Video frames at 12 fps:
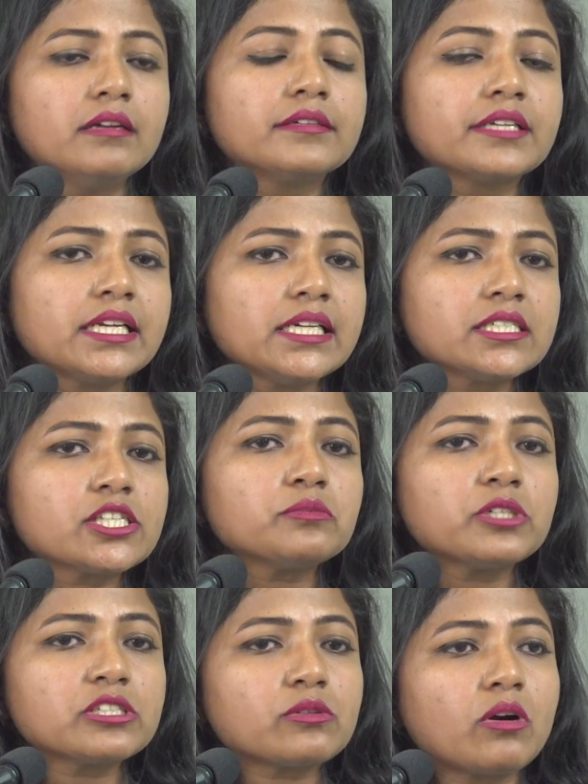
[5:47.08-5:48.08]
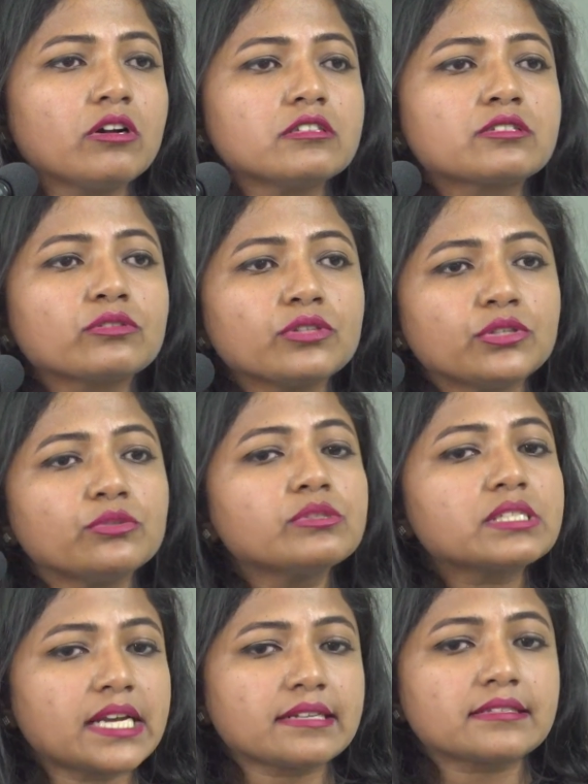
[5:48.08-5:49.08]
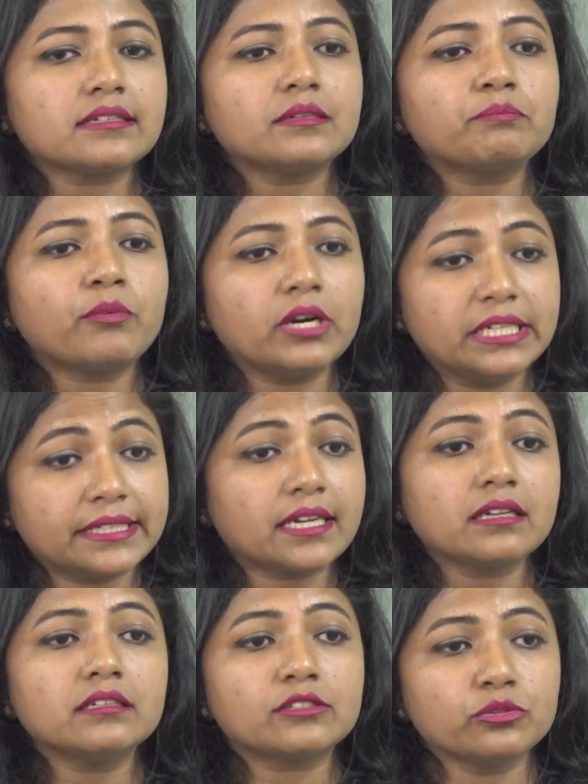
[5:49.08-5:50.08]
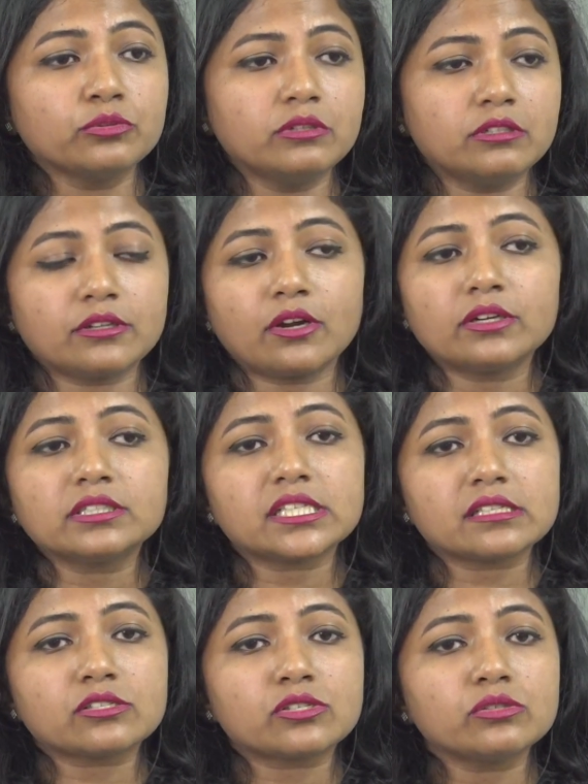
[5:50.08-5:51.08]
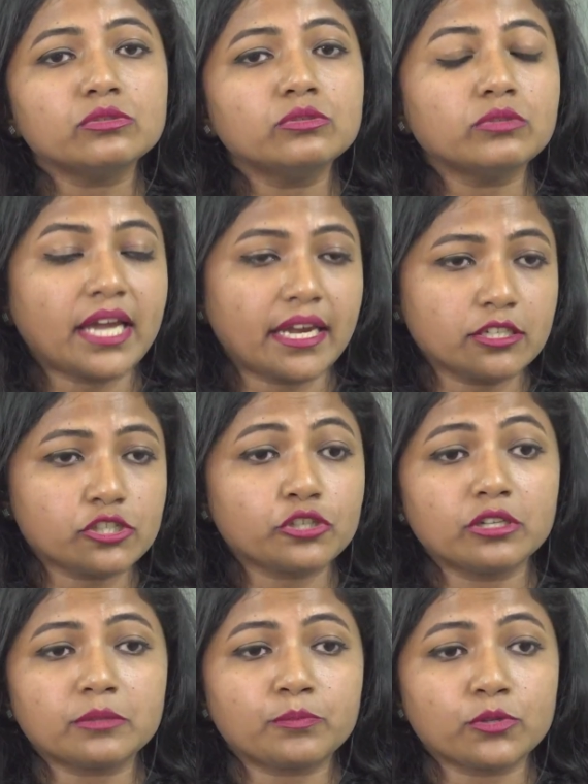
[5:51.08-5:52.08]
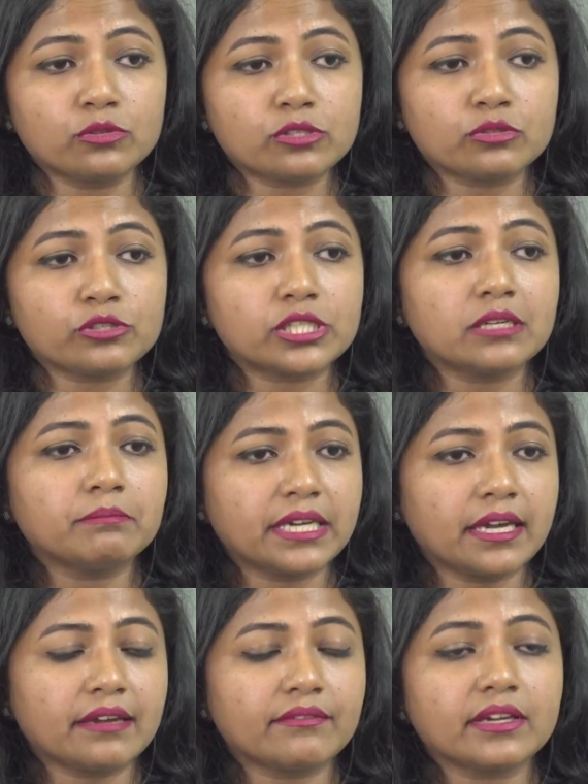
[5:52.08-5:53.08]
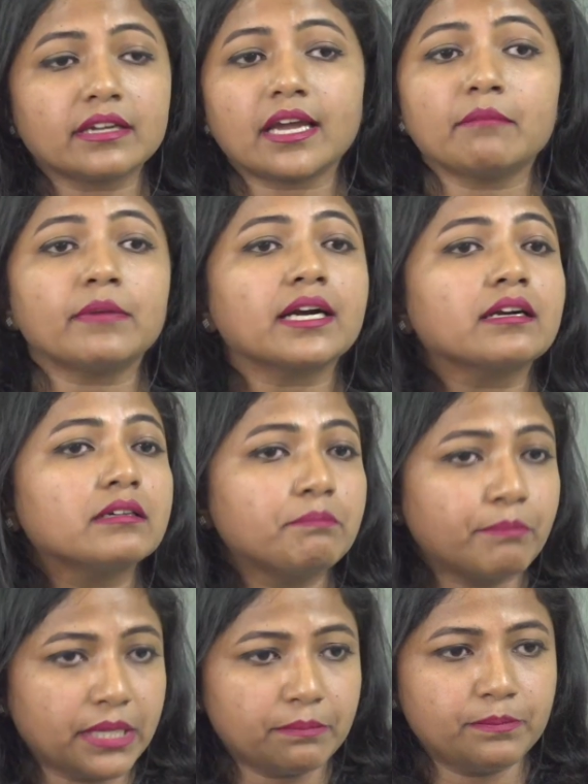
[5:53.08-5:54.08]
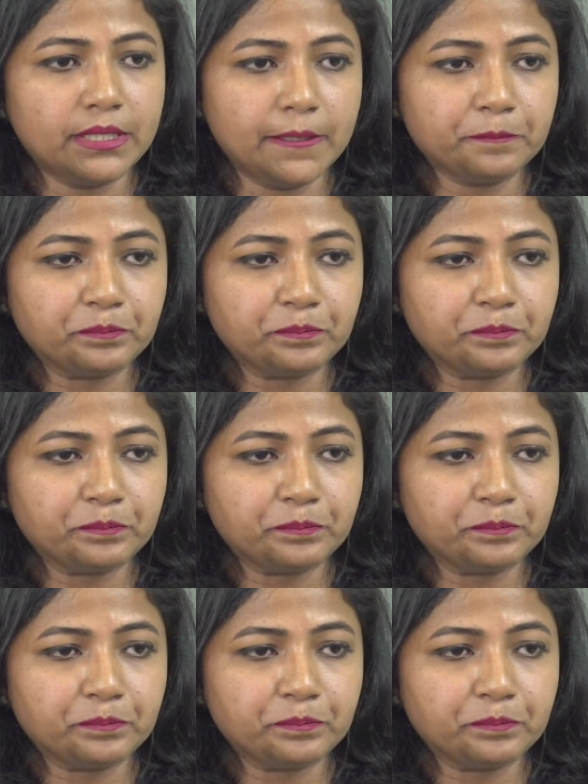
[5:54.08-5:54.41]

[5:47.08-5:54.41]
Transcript: Religion was also used as a political tool, not just to ensure pro-social behavior among people.